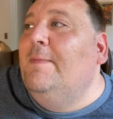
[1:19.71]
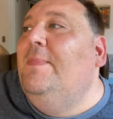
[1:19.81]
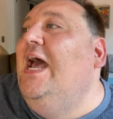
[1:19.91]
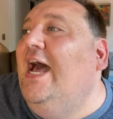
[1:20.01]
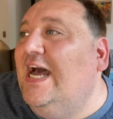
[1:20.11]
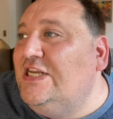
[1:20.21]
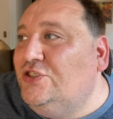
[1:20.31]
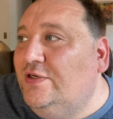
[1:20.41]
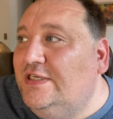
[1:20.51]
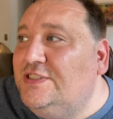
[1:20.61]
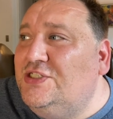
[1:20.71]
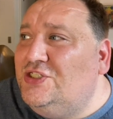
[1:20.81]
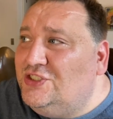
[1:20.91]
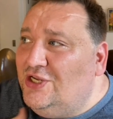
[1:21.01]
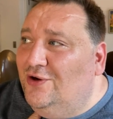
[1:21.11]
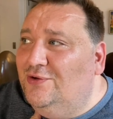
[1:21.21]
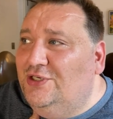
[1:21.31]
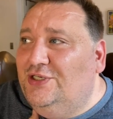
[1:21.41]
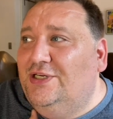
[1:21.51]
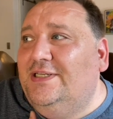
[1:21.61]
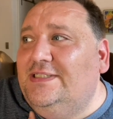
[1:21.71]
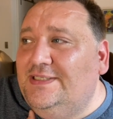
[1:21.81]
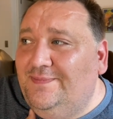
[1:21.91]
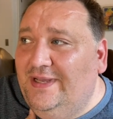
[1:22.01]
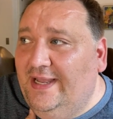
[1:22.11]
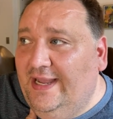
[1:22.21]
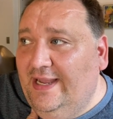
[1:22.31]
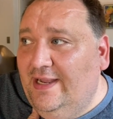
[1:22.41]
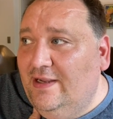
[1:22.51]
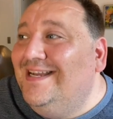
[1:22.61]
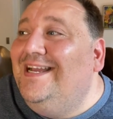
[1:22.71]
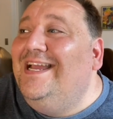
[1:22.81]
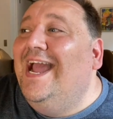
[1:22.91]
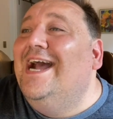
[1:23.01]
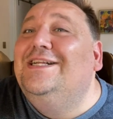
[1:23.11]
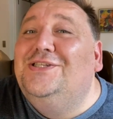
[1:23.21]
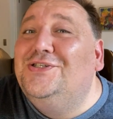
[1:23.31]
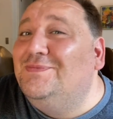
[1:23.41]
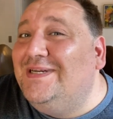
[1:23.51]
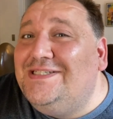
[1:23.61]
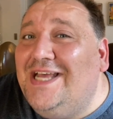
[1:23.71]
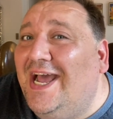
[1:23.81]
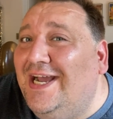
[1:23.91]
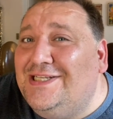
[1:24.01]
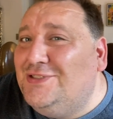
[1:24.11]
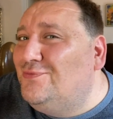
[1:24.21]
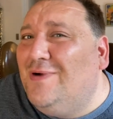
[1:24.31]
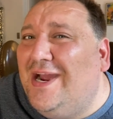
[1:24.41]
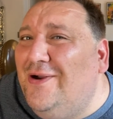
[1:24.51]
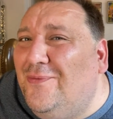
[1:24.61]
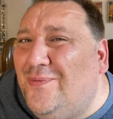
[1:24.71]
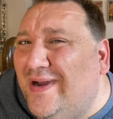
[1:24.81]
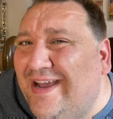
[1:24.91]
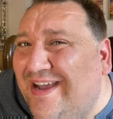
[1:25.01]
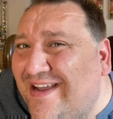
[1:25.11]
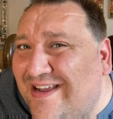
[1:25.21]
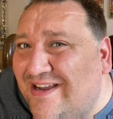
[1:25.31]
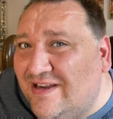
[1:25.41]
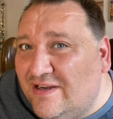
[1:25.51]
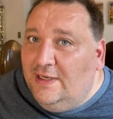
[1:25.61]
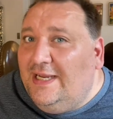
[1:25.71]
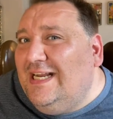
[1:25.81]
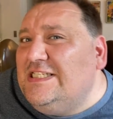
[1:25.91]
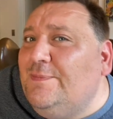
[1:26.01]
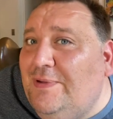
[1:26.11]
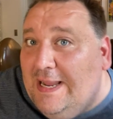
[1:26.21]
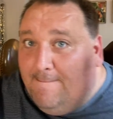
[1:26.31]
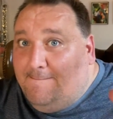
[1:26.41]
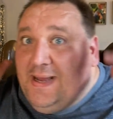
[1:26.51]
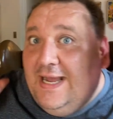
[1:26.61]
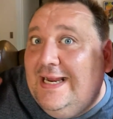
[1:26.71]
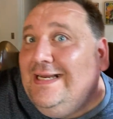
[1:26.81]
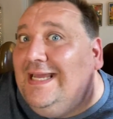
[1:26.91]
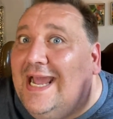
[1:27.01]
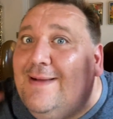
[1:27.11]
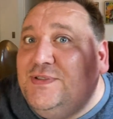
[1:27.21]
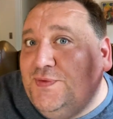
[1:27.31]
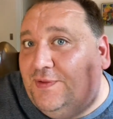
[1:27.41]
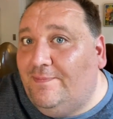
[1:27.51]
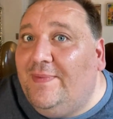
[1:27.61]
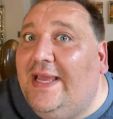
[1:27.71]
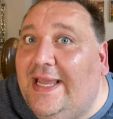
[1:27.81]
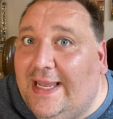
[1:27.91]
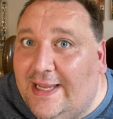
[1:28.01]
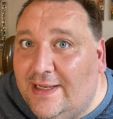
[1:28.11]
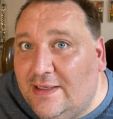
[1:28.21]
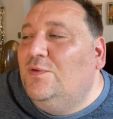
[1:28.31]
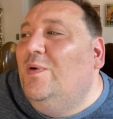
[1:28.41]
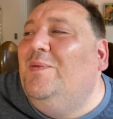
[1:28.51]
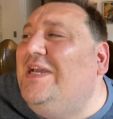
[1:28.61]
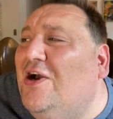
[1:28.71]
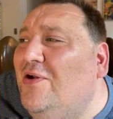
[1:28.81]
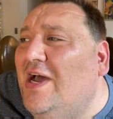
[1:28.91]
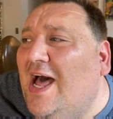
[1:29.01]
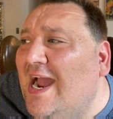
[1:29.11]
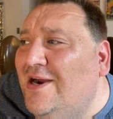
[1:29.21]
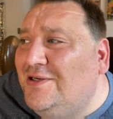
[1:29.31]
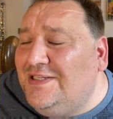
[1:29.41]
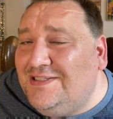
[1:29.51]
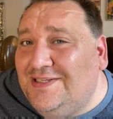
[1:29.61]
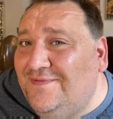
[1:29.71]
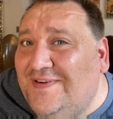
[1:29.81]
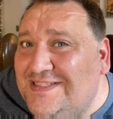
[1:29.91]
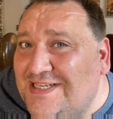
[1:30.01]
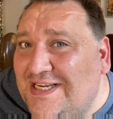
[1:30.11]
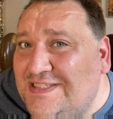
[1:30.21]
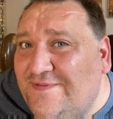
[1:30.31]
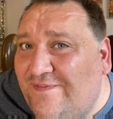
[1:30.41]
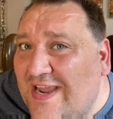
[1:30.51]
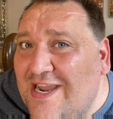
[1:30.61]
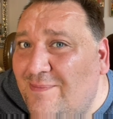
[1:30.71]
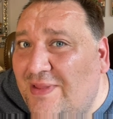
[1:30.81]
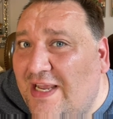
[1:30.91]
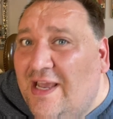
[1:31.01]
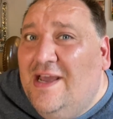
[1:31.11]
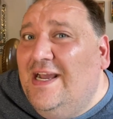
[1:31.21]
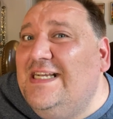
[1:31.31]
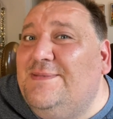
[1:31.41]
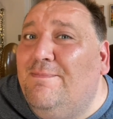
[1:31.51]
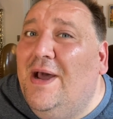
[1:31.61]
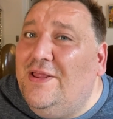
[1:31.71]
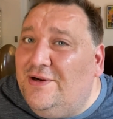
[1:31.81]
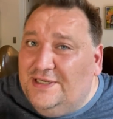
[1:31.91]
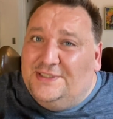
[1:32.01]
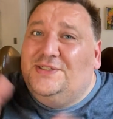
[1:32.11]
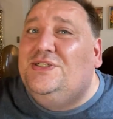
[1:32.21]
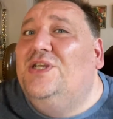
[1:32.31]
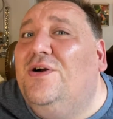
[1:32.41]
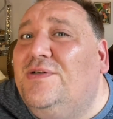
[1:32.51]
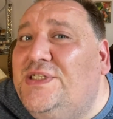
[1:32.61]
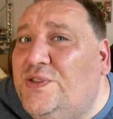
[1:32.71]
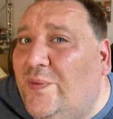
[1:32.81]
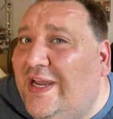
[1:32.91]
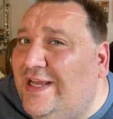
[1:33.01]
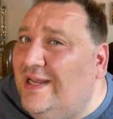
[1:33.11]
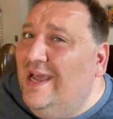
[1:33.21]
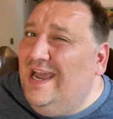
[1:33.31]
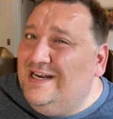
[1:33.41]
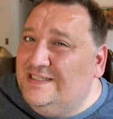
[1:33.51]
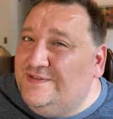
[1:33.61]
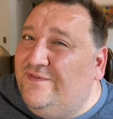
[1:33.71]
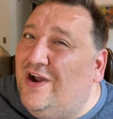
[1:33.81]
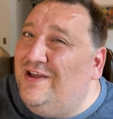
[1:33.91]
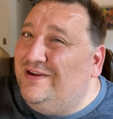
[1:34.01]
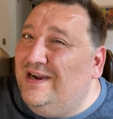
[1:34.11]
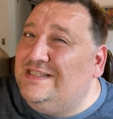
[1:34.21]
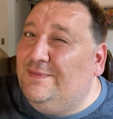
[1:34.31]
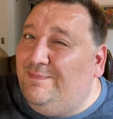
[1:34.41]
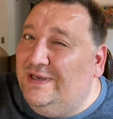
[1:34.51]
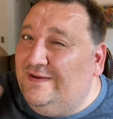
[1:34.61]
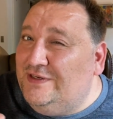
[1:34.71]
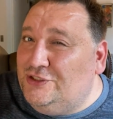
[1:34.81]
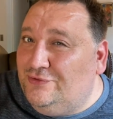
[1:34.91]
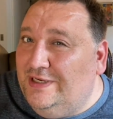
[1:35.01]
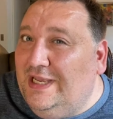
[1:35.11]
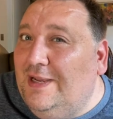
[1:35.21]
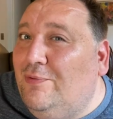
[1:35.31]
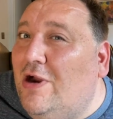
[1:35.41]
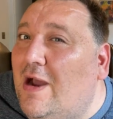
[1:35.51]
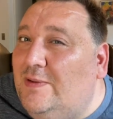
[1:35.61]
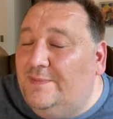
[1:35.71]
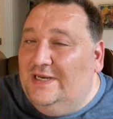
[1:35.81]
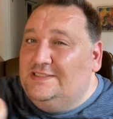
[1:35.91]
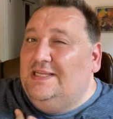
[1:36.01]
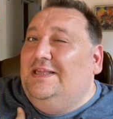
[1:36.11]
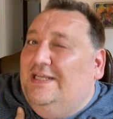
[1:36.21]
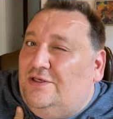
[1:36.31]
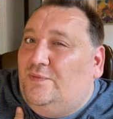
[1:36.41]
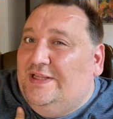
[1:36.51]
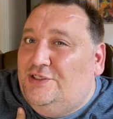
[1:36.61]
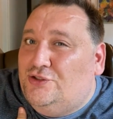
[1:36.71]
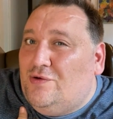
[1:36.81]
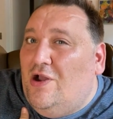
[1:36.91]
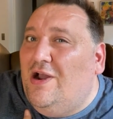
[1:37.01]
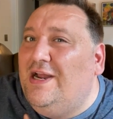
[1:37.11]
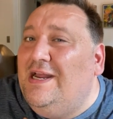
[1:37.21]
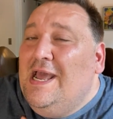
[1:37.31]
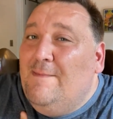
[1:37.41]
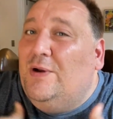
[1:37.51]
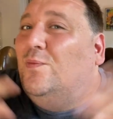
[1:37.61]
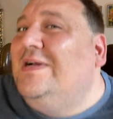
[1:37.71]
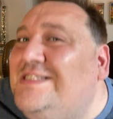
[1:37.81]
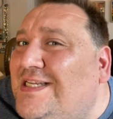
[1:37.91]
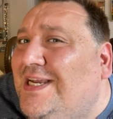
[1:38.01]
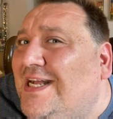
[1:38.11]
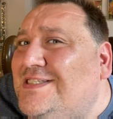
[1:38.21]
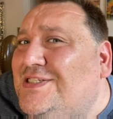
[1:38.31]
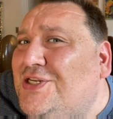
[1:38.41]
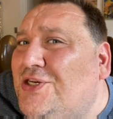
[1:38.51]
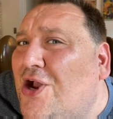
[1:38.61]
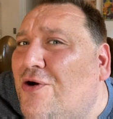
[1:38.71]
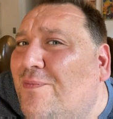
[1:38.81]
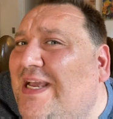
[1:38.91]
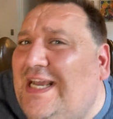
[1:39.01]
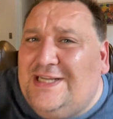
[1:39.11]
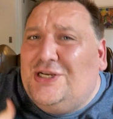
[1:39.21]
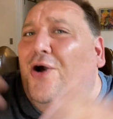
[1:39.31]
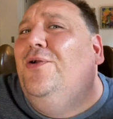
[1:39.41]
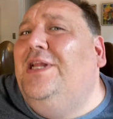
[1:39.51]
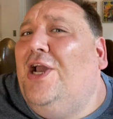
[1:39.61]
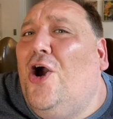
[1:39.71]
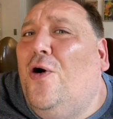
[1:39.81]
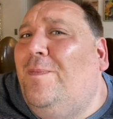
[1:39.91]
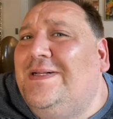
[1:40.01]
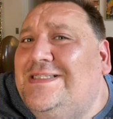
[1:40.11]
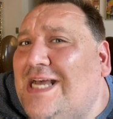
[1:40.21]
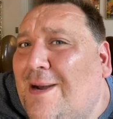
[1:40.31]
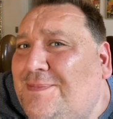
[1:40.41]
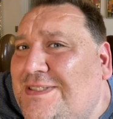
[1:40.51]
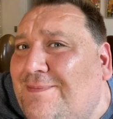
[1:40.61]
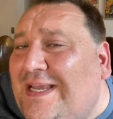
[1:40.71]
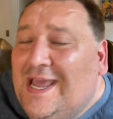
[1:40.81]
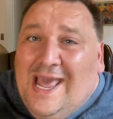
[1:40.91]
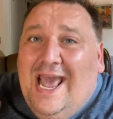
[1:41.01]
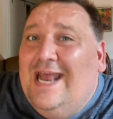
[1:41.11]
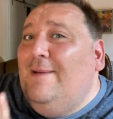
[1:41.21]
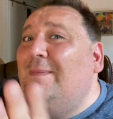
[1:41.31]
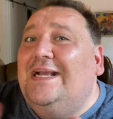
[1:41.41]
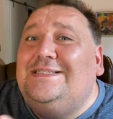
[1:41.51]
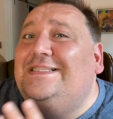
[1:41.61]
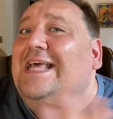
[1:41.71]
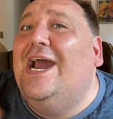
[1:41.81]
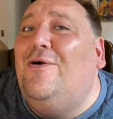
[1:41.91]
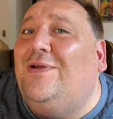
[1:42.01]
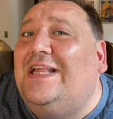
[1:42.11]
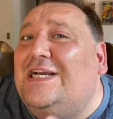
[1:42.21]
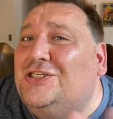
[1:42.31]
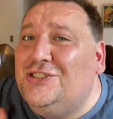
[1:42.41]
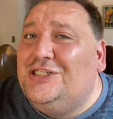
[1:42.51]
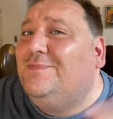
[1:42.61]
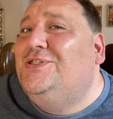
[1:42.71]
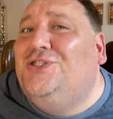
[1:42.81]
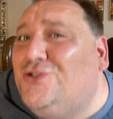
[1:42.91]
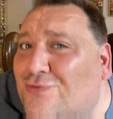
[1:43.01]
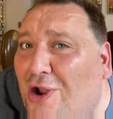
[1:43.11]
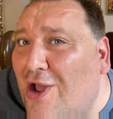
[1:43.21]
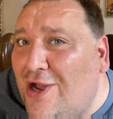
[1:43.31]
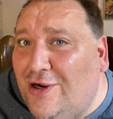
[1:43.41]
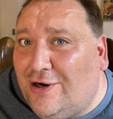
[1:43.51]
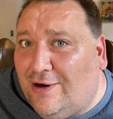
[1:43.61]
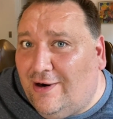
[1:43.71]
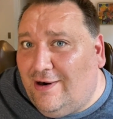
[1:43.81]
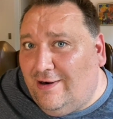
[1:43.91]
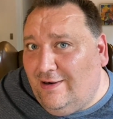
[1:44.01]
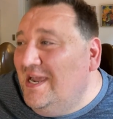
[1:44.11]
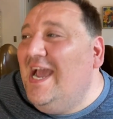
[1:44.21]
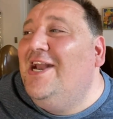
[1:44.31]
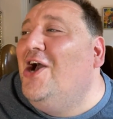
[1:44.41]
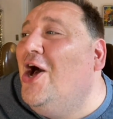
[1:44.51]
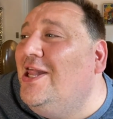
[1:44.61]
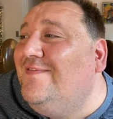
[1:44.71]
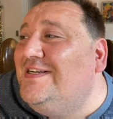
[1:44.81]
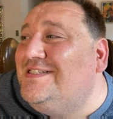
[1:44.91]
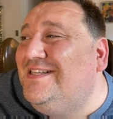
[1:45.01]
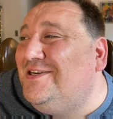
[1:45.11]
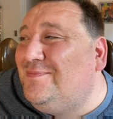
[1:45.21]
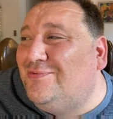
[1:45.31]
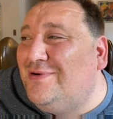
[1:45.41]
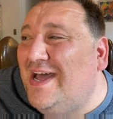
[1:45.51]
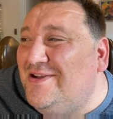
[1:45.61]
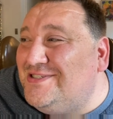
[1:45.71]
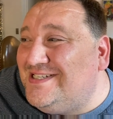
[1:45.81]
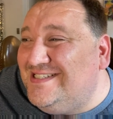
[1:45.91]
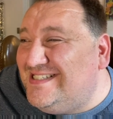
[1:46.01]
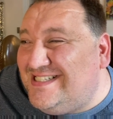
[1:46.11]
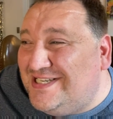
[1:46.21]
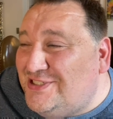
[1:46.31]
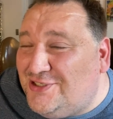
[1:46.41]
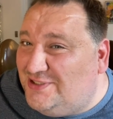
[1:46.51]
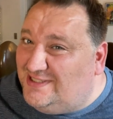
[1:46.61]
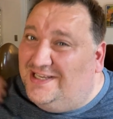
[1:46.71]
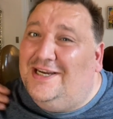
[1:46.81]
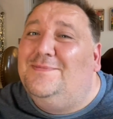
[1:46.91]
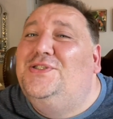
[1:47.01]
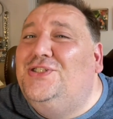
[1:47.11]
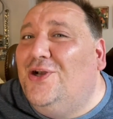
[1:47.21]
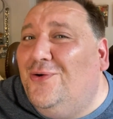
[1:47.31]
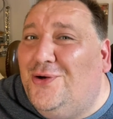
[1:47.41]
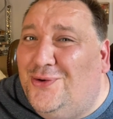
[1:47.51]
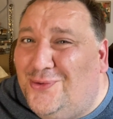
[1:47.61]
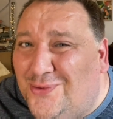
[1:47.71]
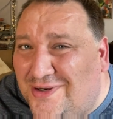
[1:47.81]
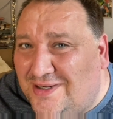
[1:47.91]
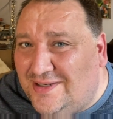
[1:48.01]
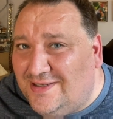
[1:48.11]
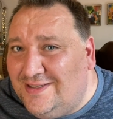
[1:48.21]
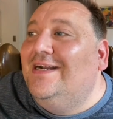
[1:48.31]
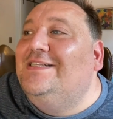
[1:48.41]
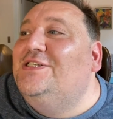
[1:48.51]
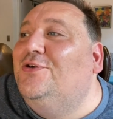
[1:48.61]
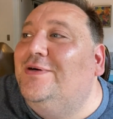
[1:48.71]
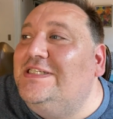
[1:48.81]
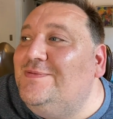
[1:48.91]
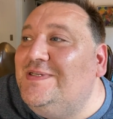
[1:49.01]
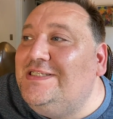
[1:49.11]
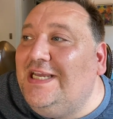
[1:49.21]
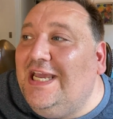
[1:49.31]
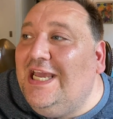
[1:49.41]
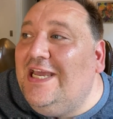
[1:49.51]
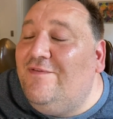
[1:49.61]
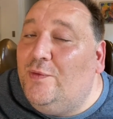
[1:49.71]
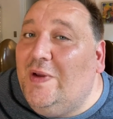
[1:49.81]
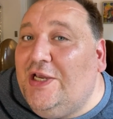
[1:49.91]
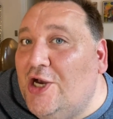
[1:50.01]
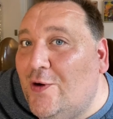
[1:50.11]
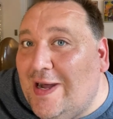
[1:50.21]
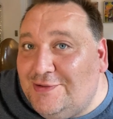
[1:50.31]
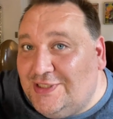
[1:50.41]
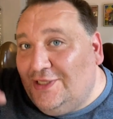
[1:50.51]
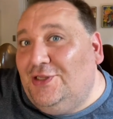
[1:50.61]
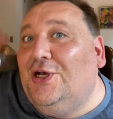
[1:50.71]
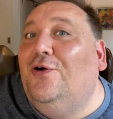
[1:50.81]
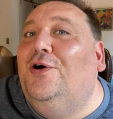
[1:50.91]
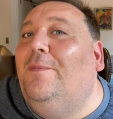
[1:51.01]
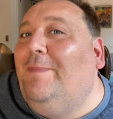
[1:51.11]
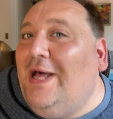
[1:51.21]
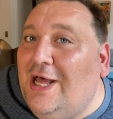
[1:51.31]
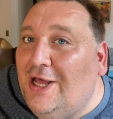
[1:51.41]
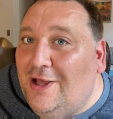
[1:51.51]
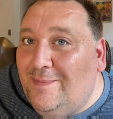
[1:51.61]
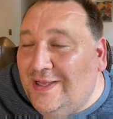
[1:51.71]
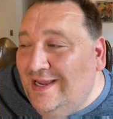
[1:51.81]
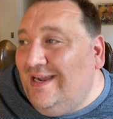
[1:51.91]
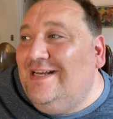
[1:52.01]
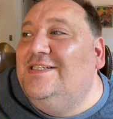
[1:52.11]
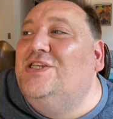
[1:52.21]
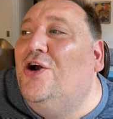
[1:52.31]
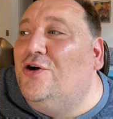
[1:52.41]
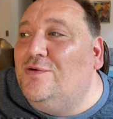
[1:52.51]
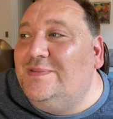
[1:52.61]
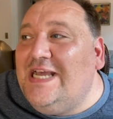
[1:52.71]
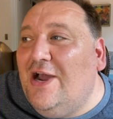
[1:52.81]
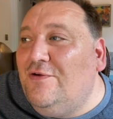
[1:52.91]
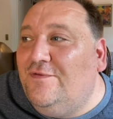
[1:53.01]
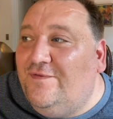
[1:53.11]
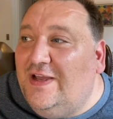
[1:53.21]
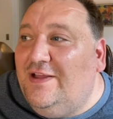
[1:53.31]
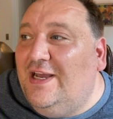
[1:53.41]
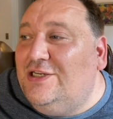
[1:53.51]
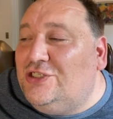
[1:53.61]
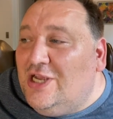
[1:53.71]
Patrick is so good to me. He answers my texts right away. He doesn't play mind games with me. When we go to Ireland and visit his family, his mother is so sweet and his father has a bit of a drinking problem and is a little withdrawn. But once he gets to know me, he totally opens up to me and it makes their relationship stronger. And all of his little brothers and sisters think I'm so cool. It's Christmas Eve and we go out to the local pub in his hometown village